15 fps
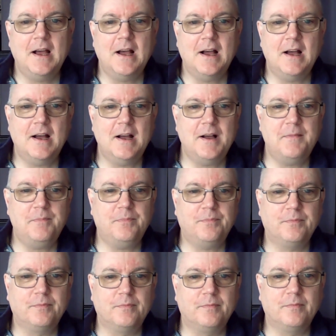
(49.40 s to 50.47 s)

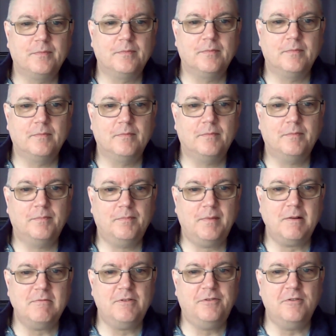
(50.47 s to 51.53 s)

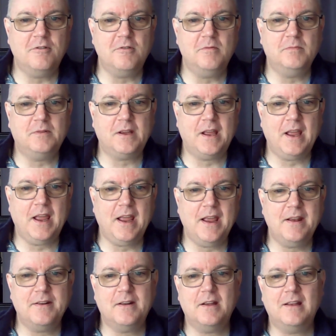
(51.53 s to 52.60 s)
They were formed
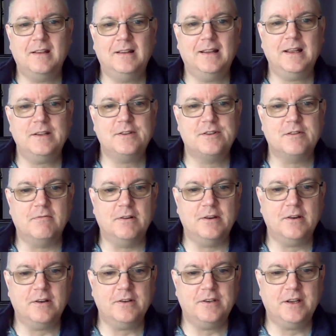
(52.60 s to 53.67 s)
in Atlanta in
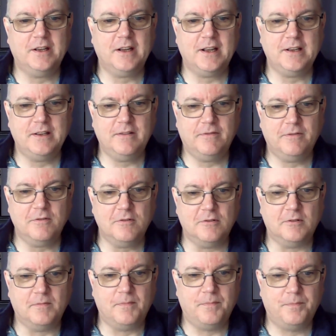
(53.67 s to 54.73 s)

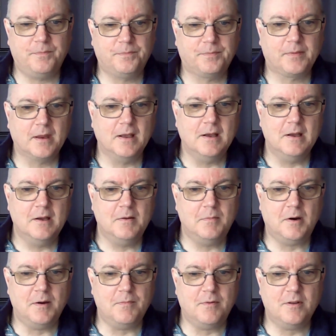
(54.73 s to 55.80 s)
1984
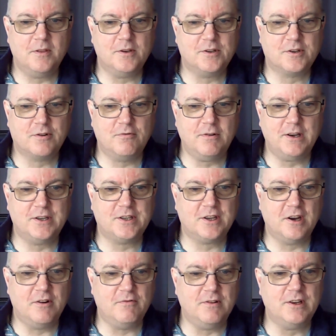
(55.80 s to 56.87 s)
by brothers Chris
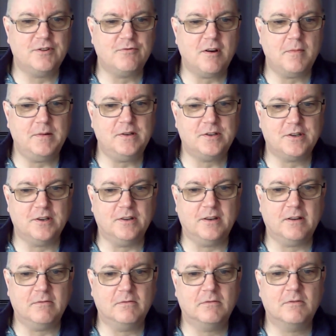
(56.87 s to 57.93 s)
and Rich Robinson.
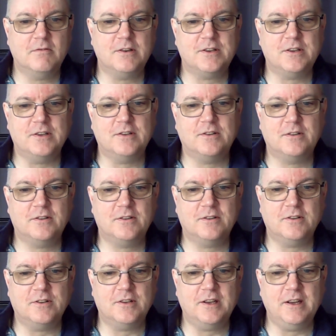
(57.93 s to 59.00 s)
Now, Chris
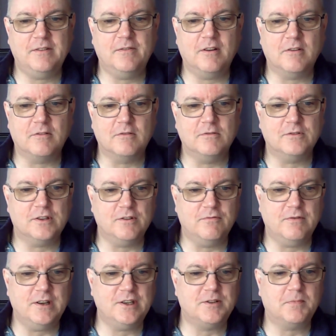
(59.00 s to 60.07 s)
does lead vocals and
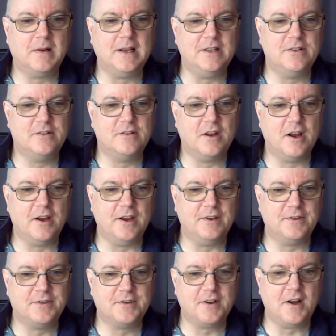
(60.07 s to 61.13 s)
Rich plays
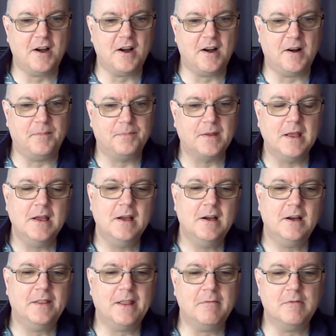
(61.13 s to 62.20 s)
guitar.
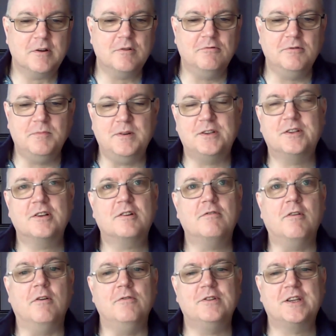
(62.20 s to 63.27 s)
And they were called Mr.
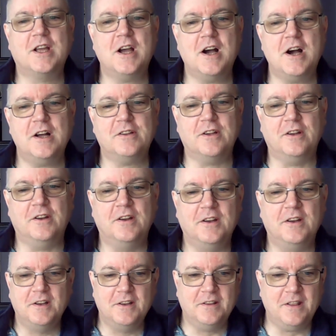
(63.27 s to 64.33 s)
Crow's Garden.
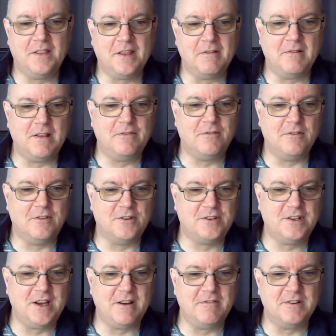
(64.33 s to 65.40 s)
Then they went through the
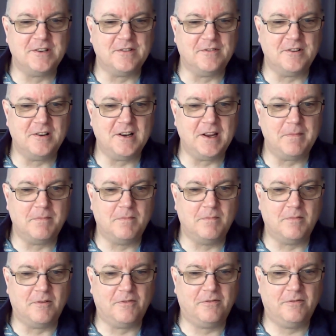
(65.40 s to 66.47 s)
series of early
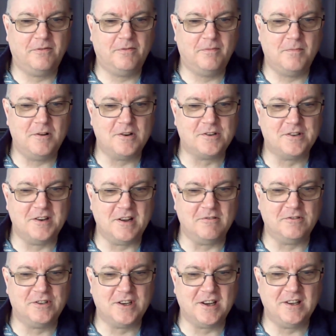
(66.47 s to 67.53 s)

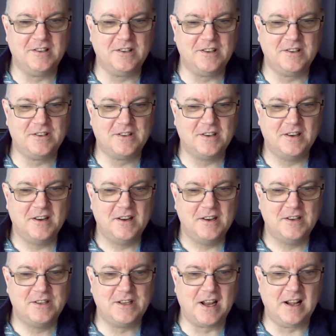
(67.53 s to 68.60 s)
personnel changes,
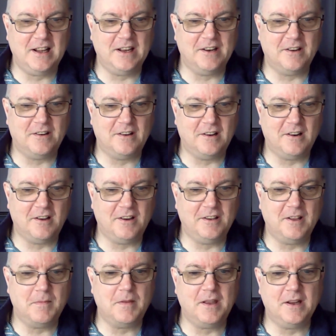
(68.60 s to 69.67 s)
settling on a
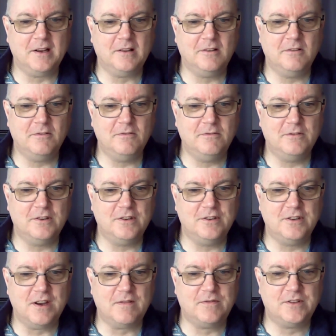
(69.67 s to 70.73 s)
lineup that included
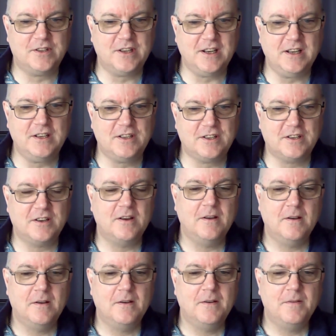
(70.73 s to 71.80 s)
Jeff Cease
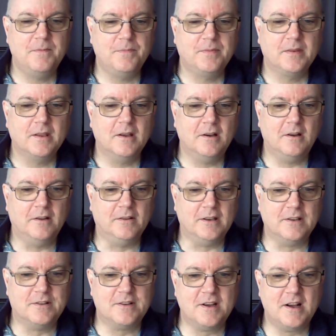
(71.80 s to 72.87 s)
on
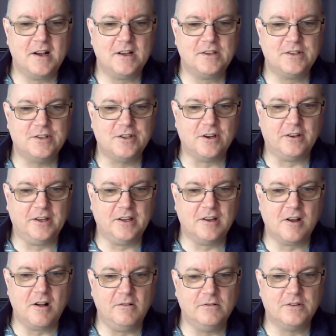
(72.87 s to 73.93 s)
guitars, Johnny
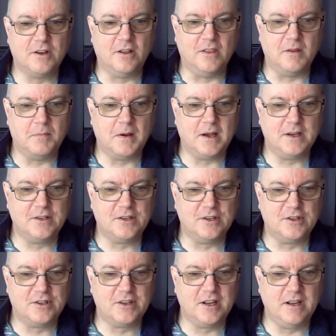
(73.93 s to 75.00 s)
Colt on the bass,
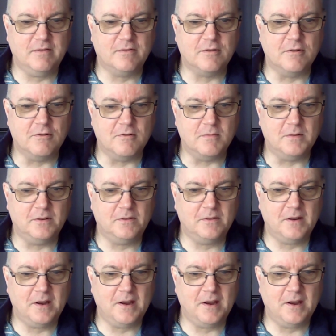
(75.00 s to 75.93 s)
and Steve Gorman